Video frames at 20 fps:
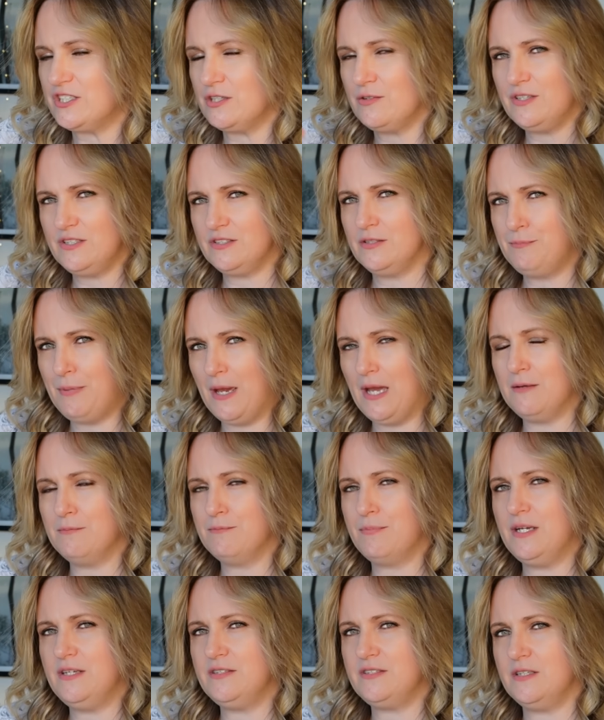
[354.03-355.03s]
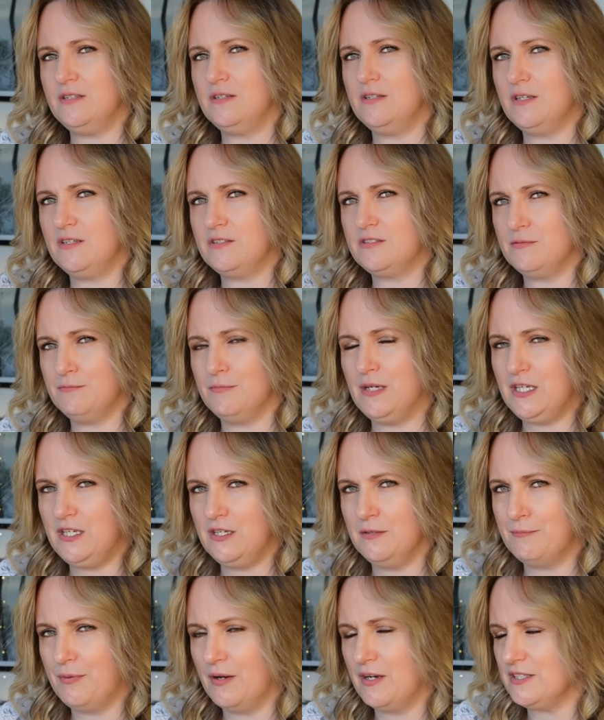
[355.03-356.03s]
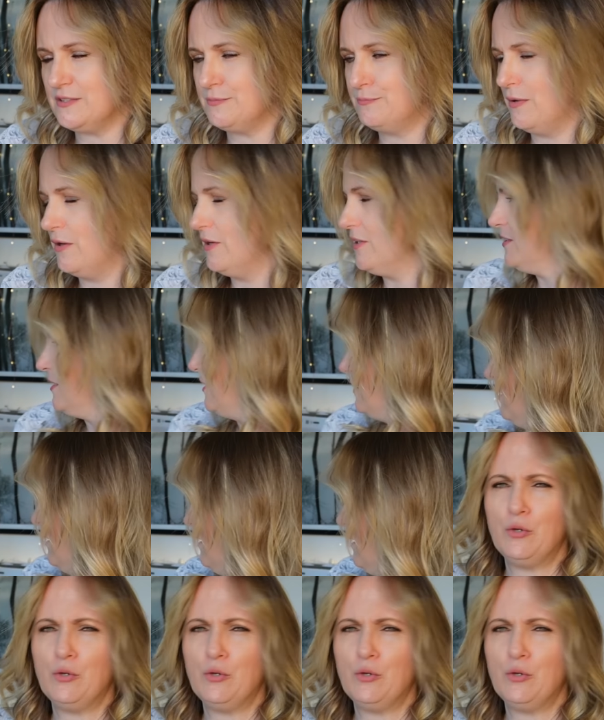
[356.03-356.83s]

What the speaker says: There is a pattern piece in there to make your bias binding.